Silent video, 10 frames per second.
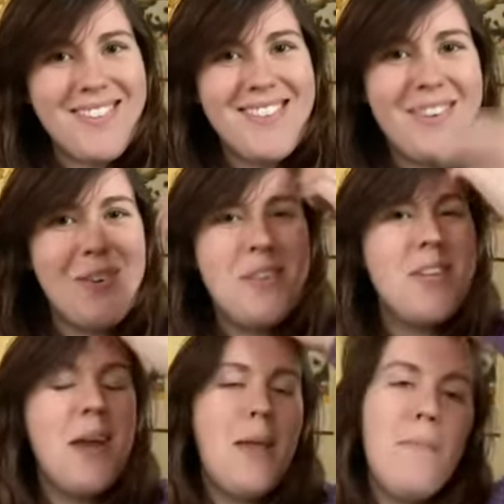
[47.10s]
or the
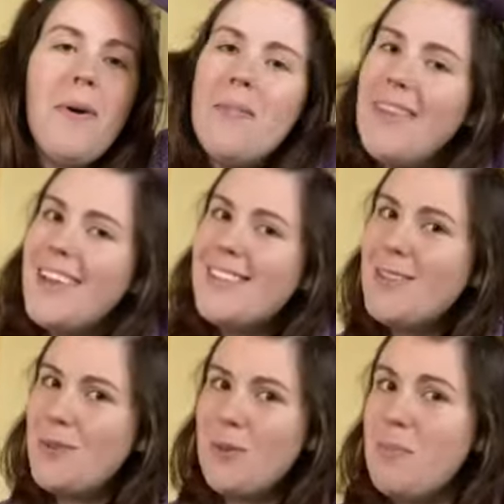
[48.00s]
type of like
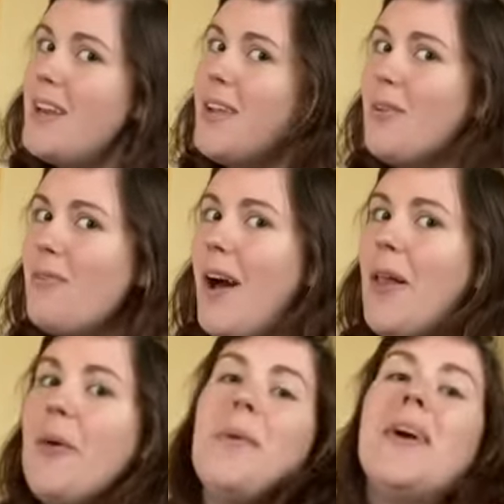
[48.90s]
social media
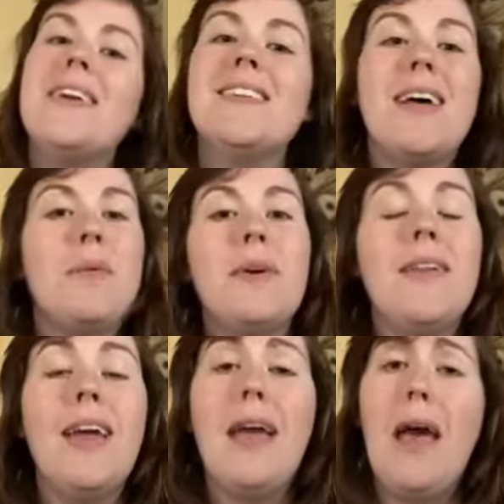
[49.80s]
followers that were
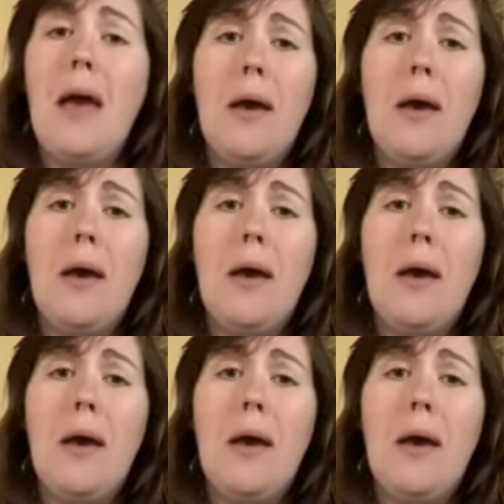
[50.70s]
like,